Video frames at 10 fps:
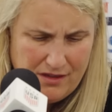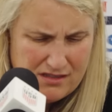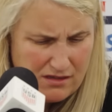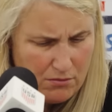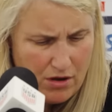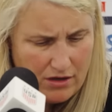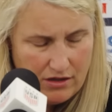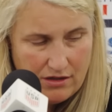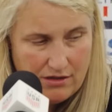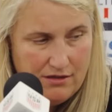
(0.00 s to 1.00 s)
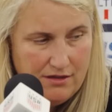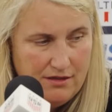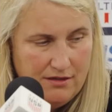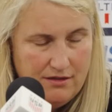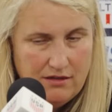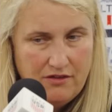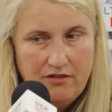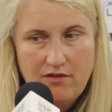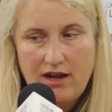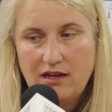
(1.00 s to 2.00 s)
someone that I
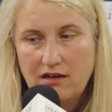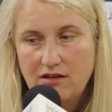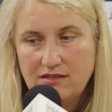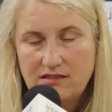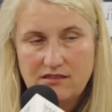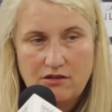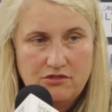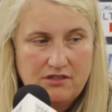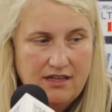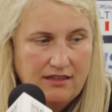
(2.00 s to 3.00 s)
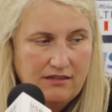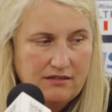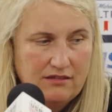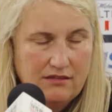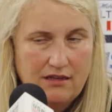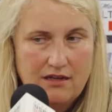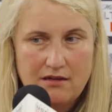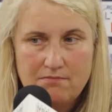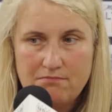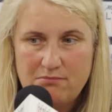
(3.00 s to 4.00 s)
think recognises those things.
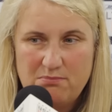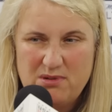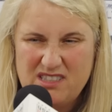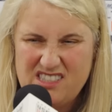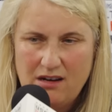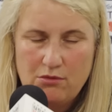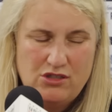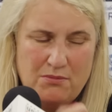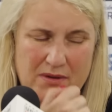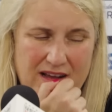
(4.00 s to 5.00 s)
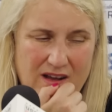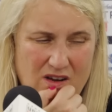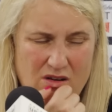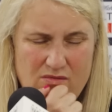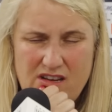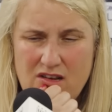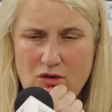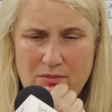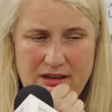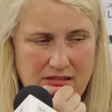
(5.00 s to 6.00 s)
But until I watch it back, I can't really
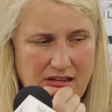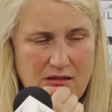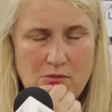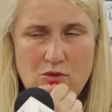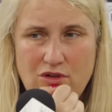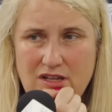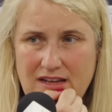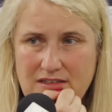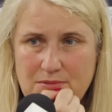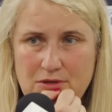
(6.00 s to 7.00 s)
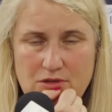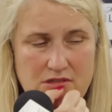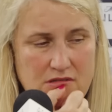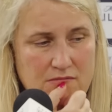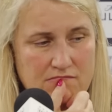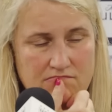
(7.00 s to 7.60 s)
comment any more than that, to be honest.